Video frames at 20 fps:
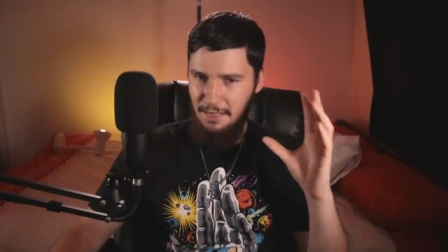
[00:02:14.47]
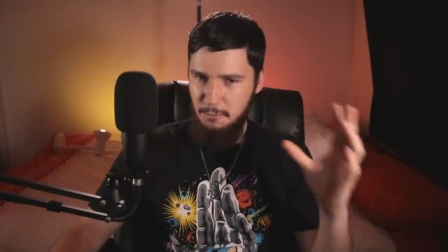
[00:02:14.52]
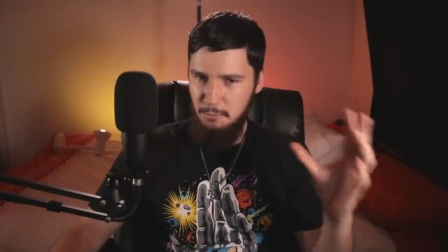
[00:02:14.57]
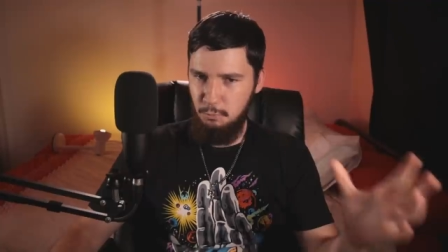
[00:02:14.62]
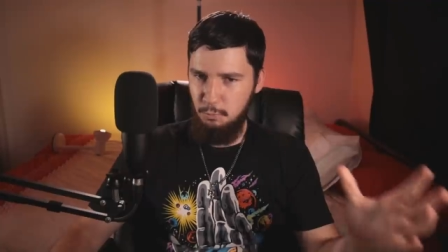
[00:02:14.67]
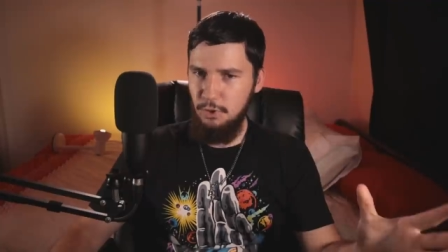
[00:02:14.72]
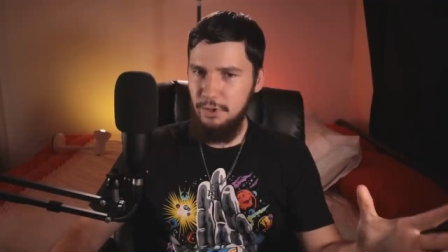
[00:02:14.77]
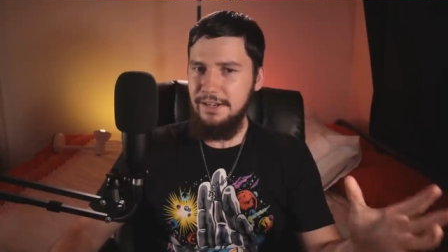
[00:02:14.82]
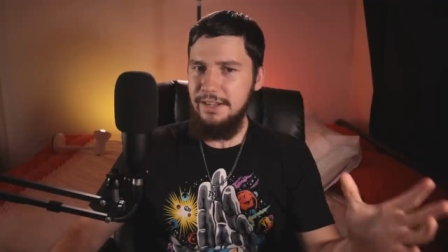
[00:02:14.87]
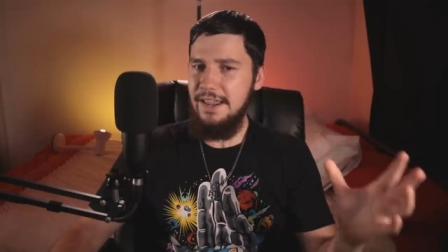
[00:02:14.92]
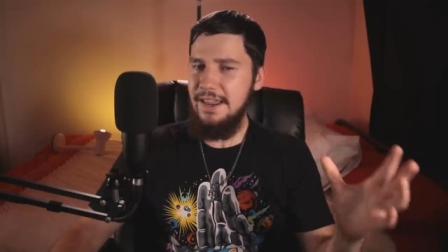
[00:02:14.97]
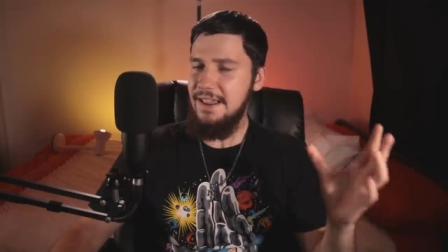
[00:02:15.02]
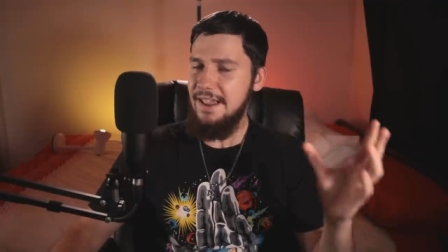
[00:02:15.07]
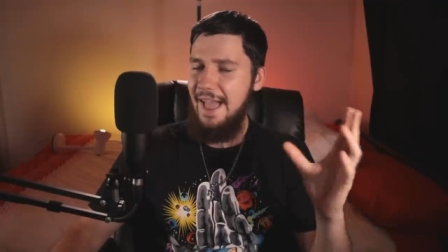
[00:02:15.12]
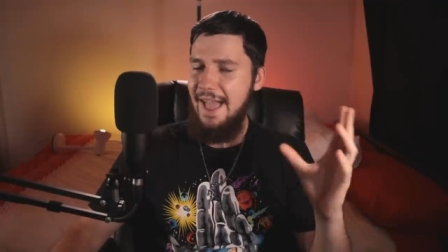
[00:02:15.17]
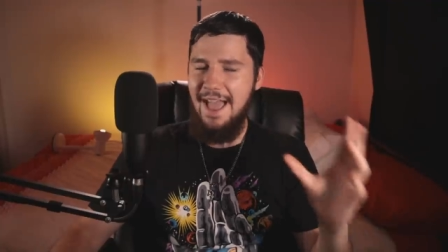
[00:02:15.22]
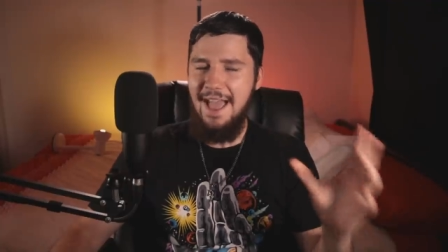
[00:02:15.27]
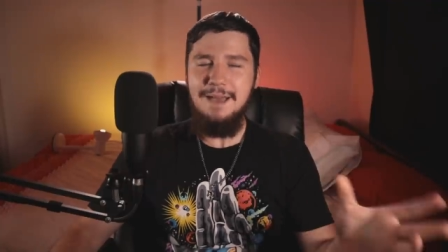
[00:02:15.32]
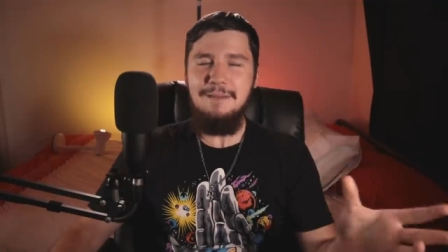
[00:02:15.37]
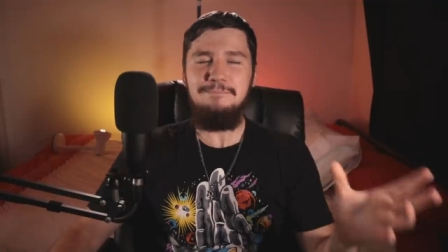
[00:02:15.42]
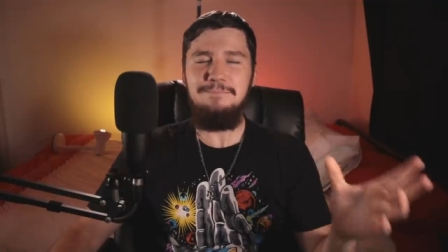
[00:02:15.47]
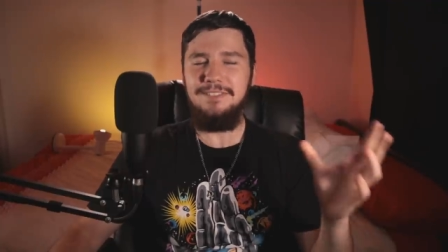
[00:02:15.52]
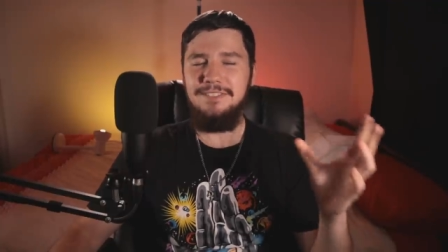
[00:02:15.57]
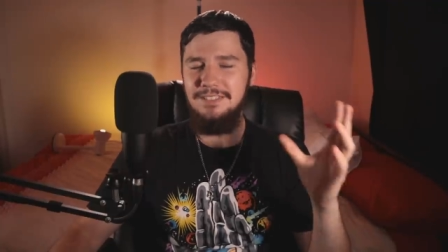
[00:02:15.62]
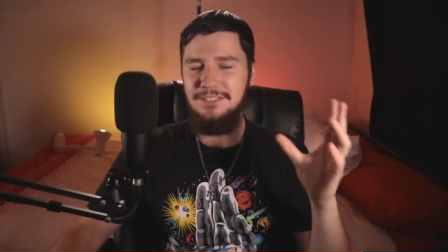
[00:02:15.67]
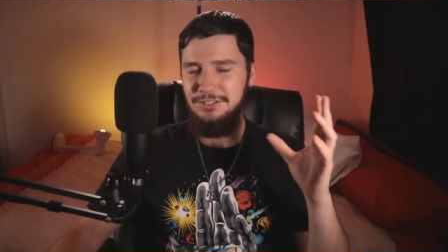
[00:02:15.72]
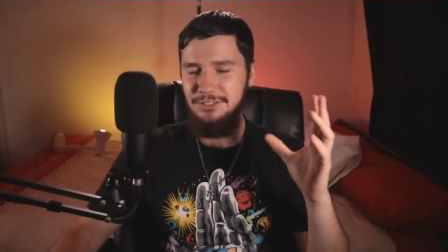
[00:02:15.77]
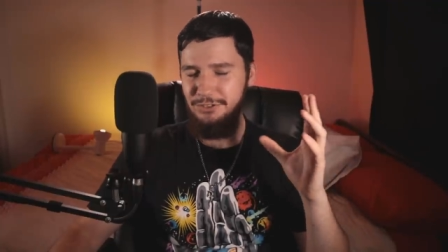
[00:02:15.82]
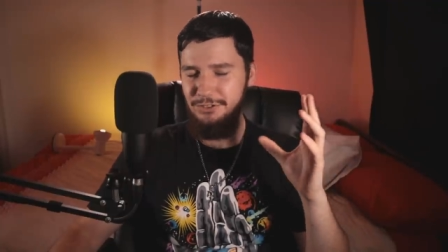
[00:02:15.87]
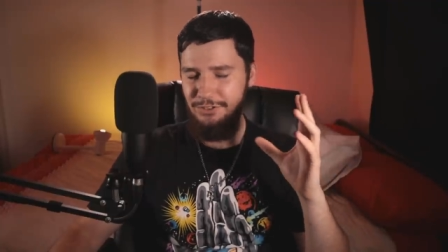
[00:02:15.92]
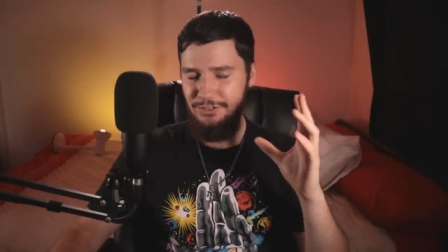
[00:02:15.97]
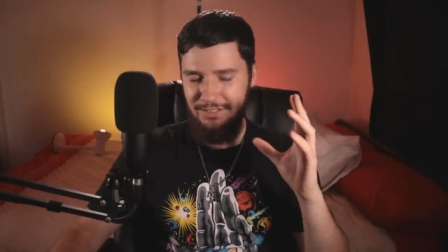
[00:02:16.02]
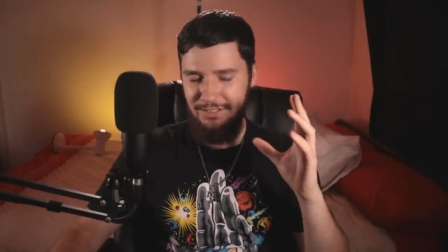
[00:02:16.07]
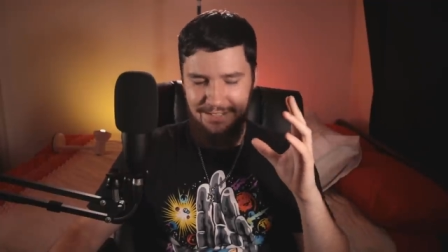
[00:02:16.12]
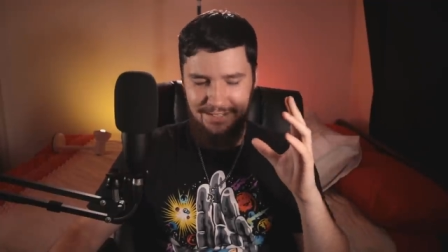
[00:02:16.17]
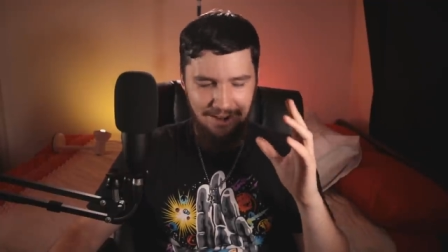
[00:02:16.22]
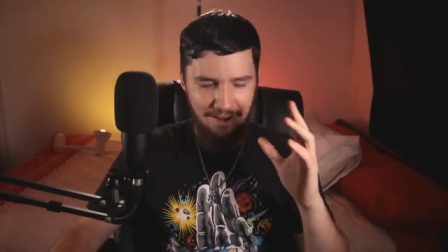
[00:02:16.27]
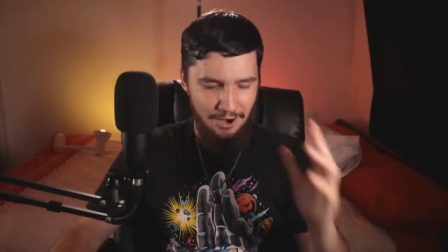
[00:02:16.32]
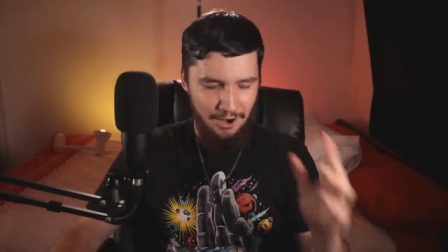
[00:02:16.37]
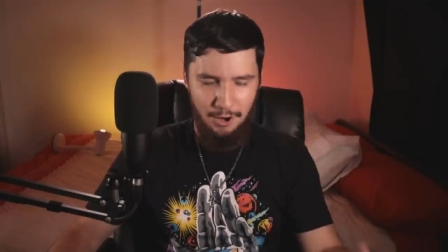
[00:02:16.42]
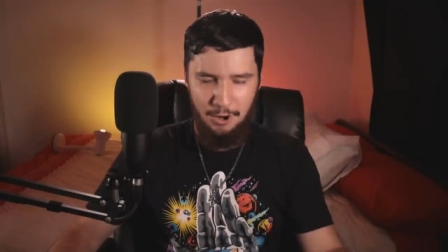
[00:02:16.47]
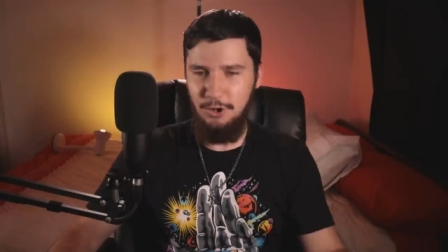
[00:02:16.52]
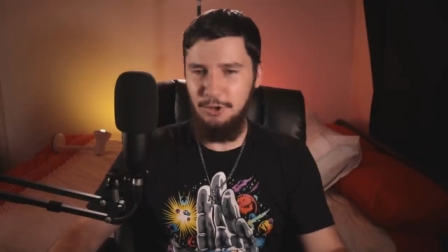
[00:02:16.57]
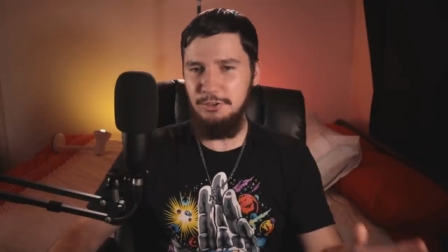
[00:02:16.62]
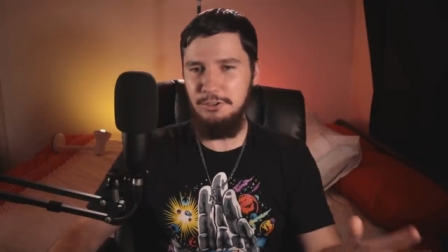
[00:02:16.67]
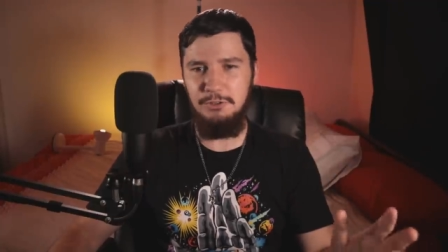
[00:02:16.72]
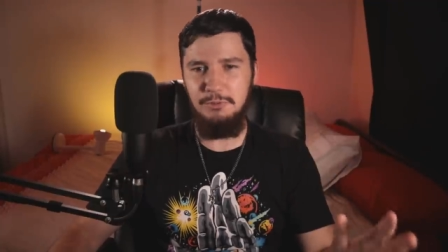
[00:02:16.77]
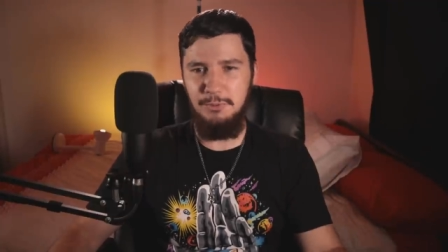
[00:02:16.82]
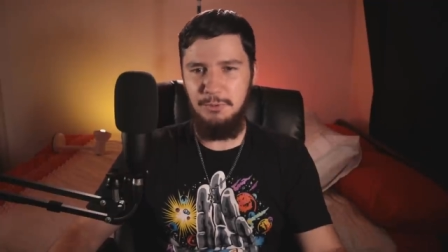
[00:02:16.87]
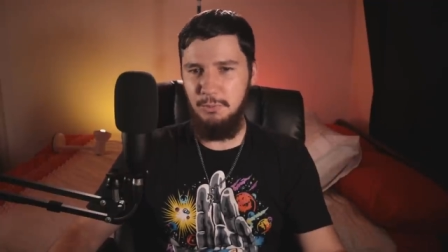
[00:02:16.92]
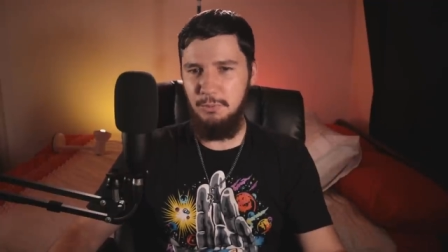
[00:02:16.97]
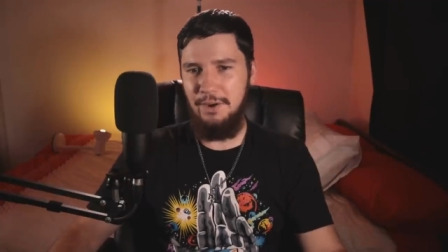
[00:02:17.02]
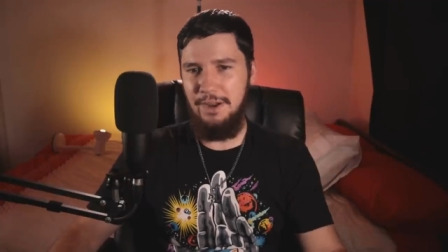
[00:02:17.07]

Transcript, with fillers: What a absolutely horrible